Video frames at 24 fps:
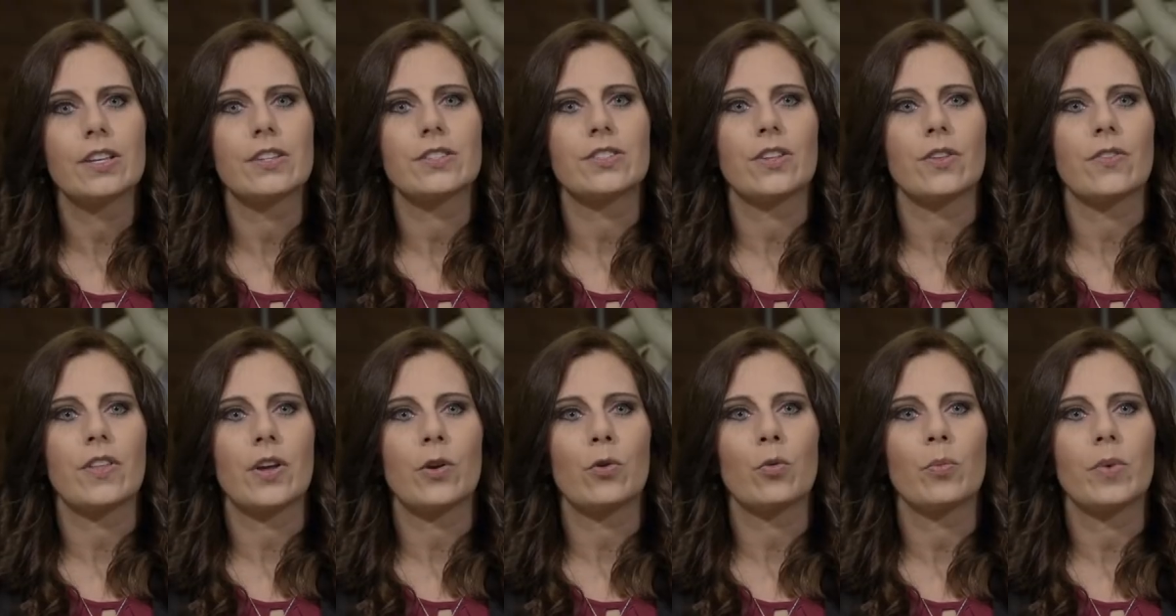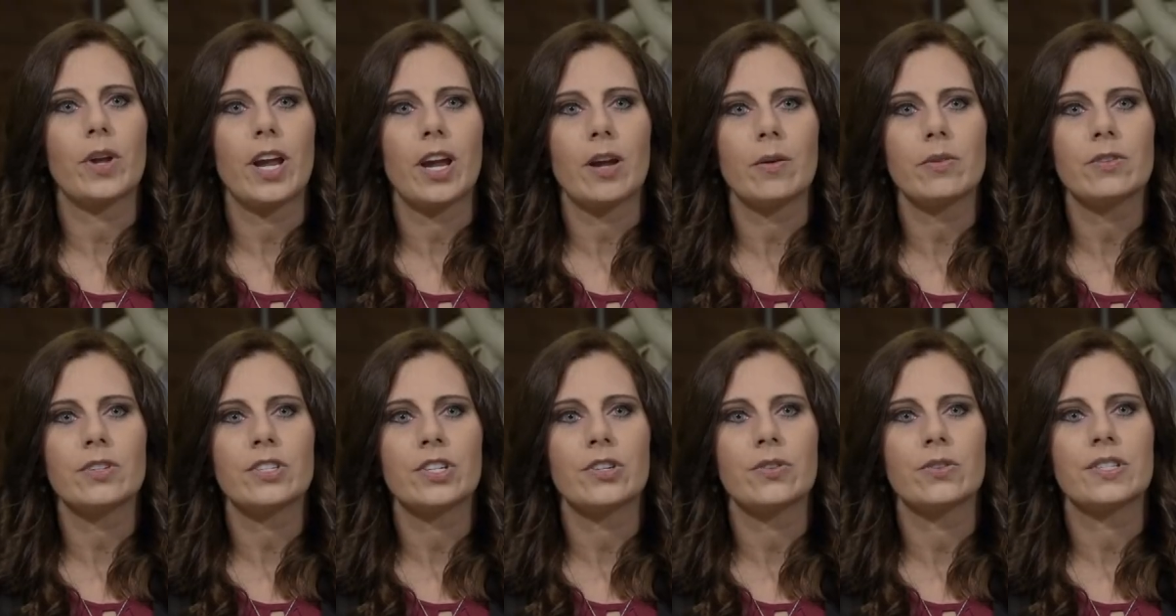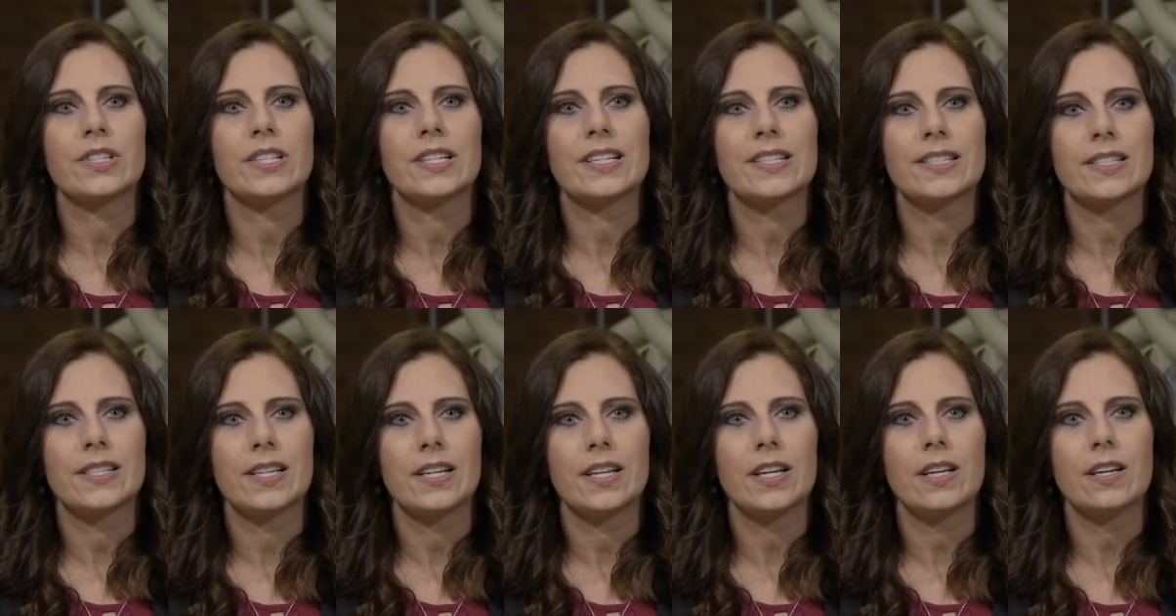so they will be able to
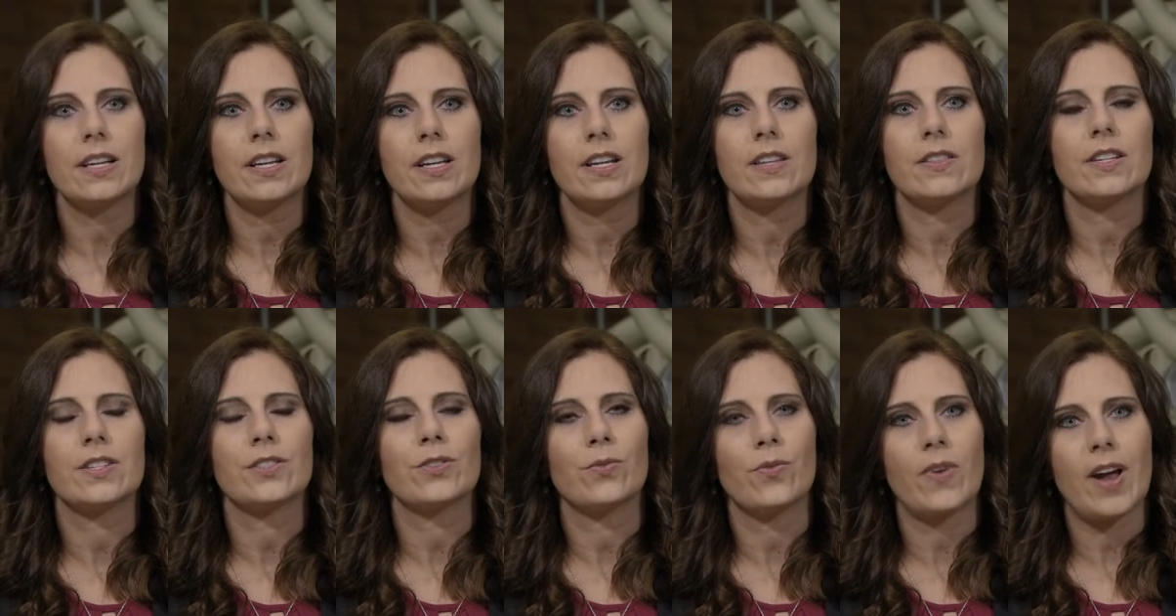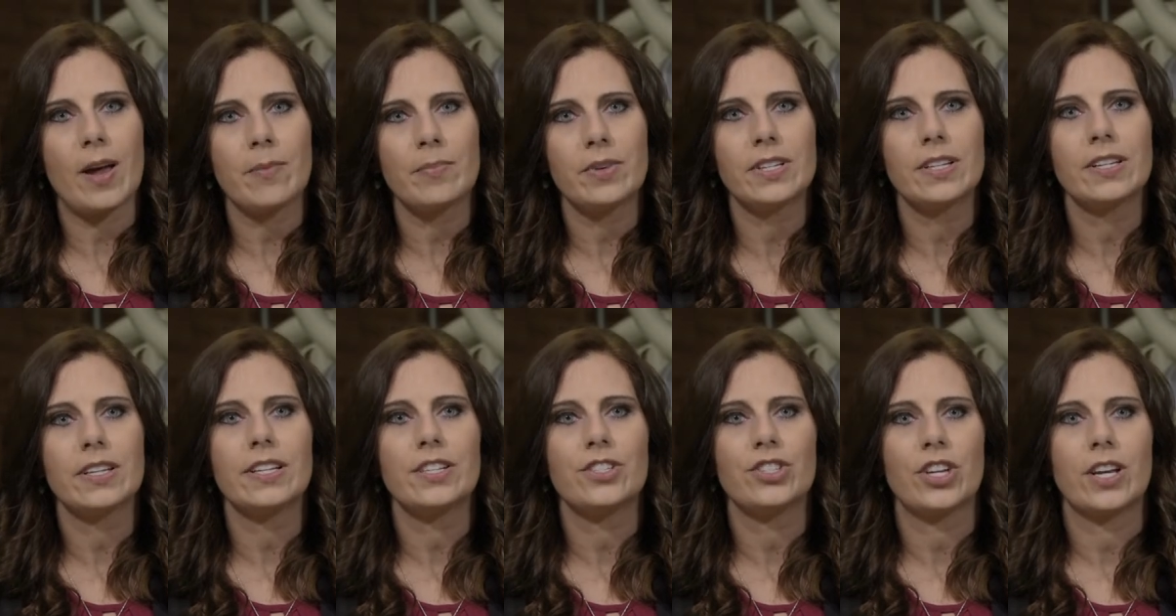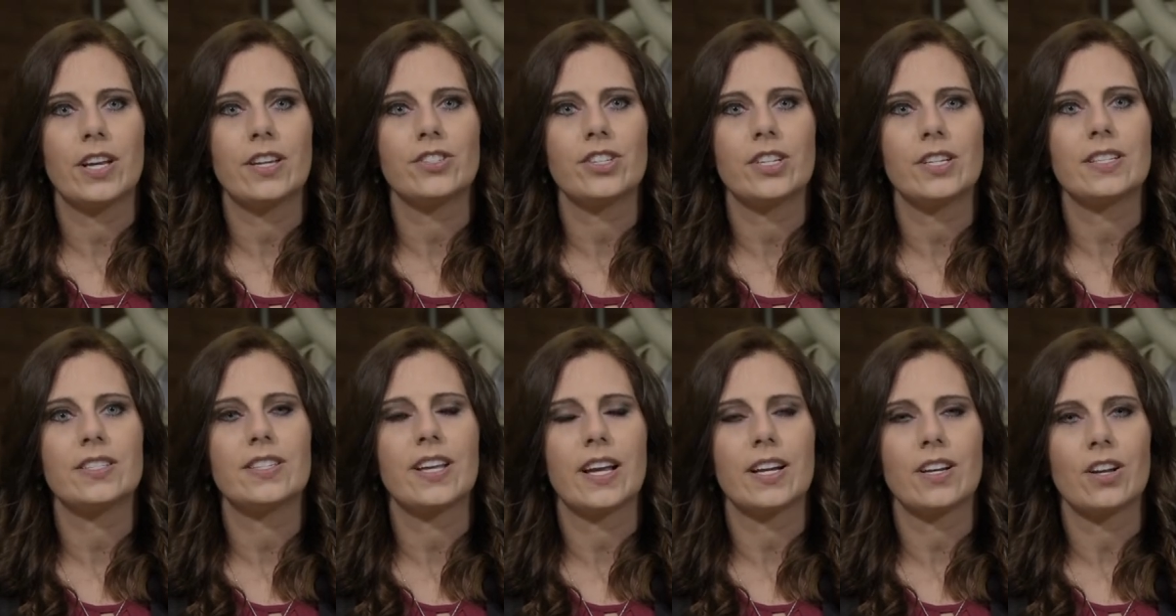succeed in this rapidly
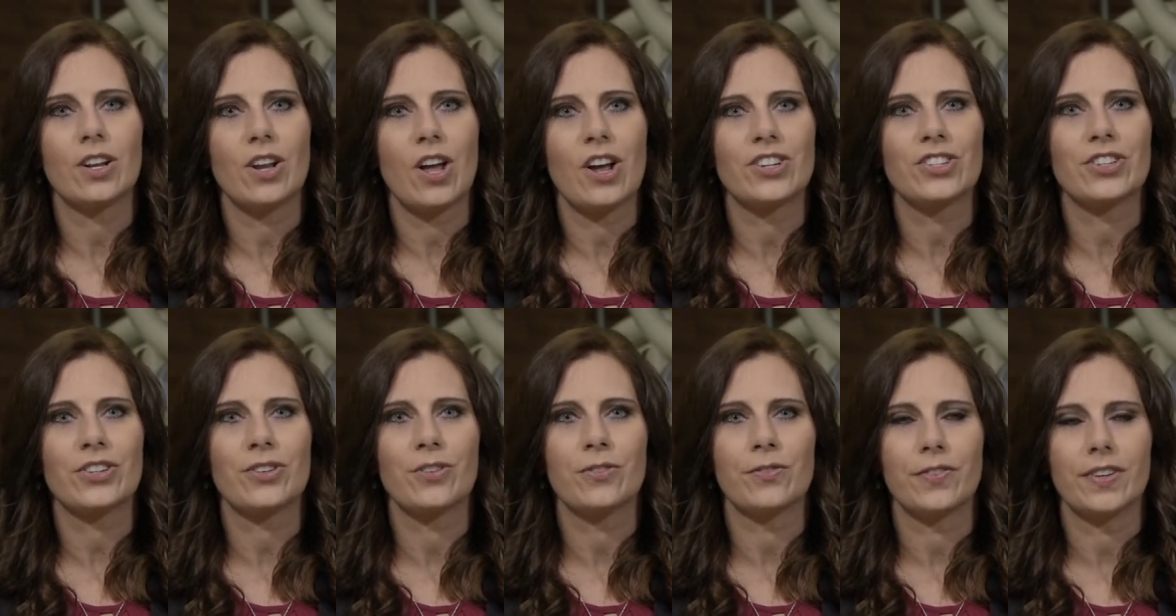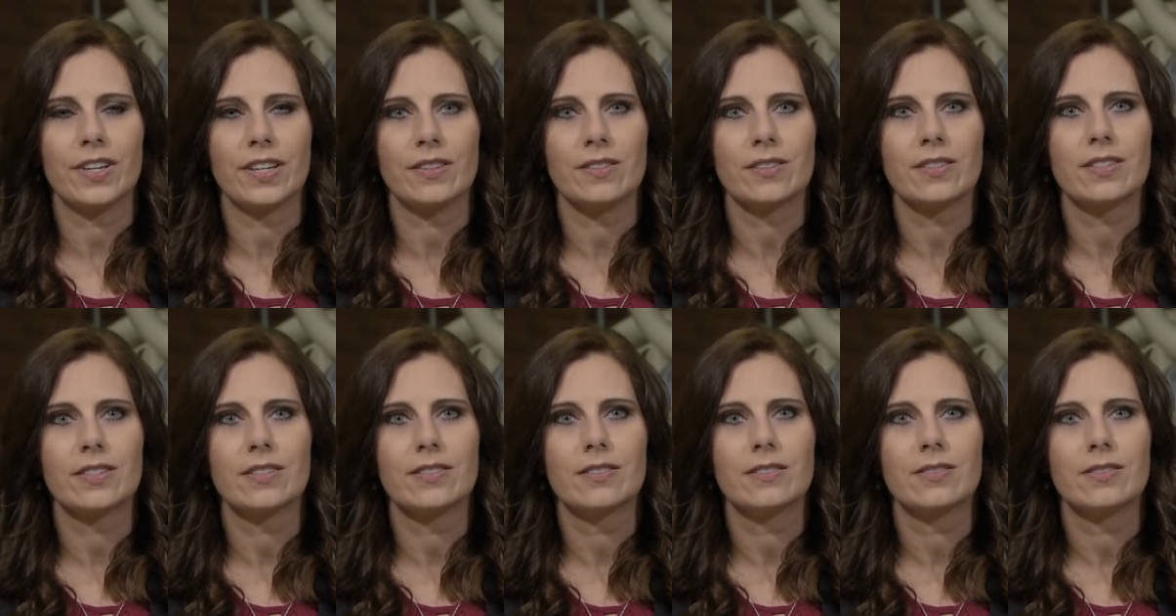changing technological field.